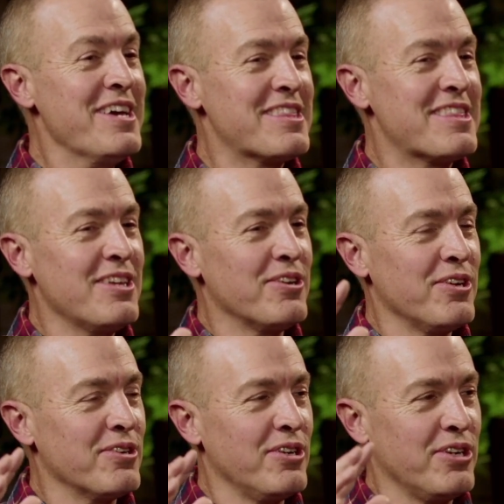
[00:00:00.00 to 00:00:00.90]
You,
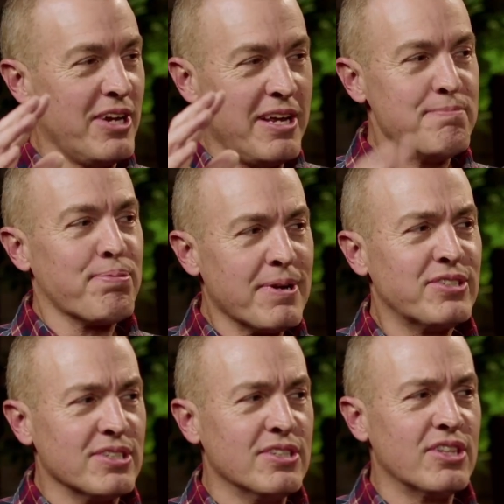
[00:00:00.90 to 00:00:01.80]
you, you, in
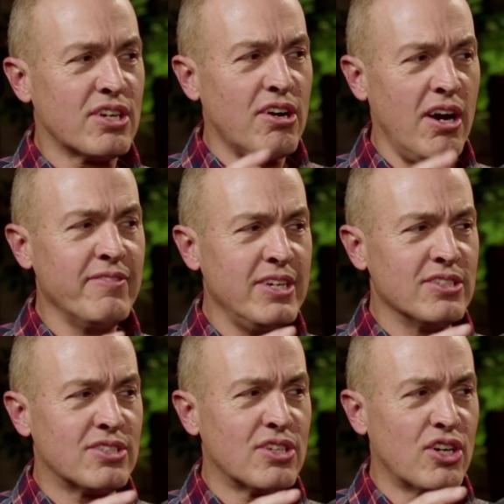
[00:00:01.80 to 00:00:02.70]
prison, the
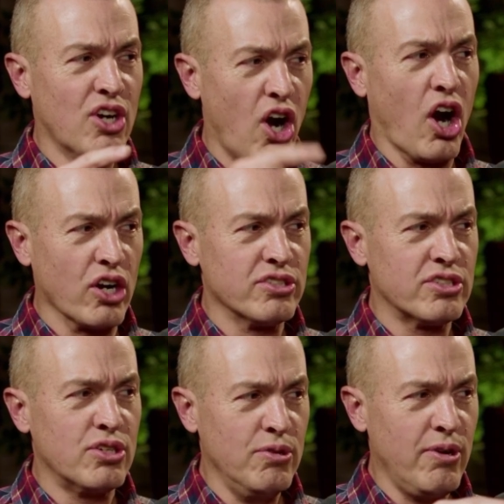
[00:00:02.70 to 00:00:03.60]
communist
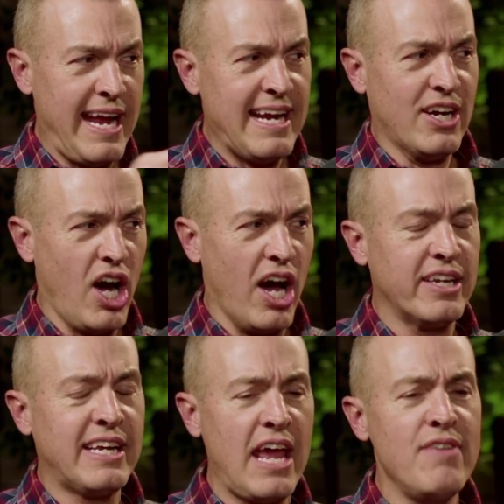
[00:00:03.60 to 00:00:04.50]
guards who hate
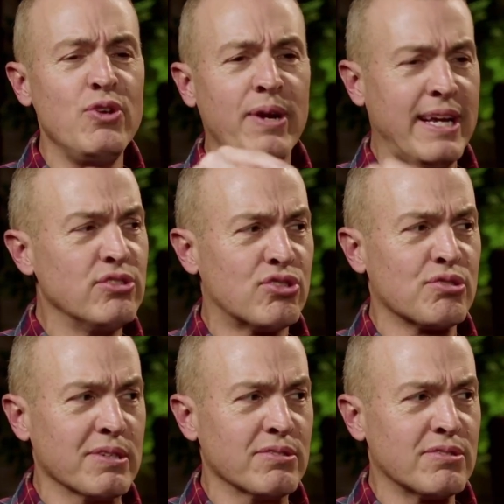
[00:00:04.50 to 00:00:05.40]
God gave you
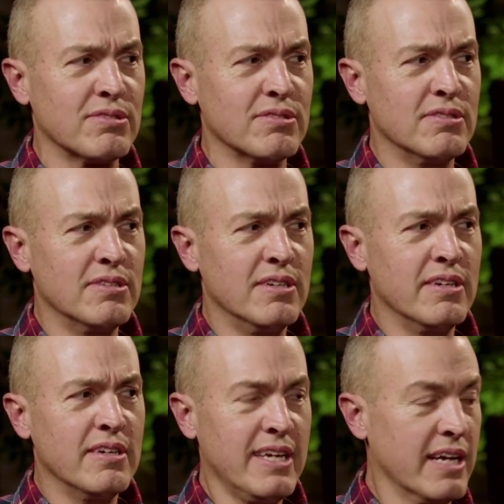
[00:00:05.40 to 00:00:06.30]
instruments.
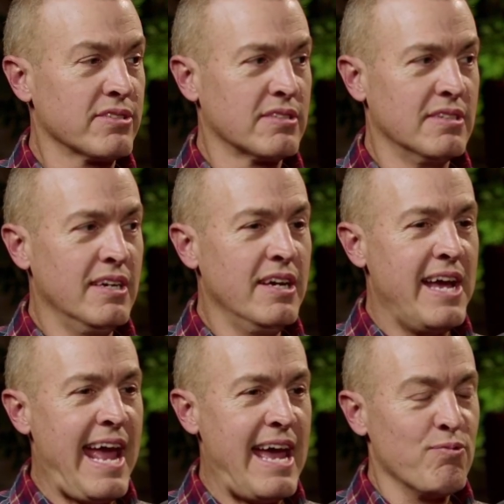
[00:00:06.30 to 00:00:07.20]
Yes.
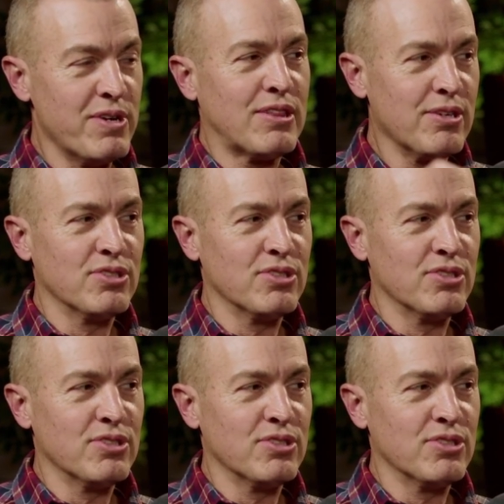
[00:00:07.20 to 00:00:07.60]
And with those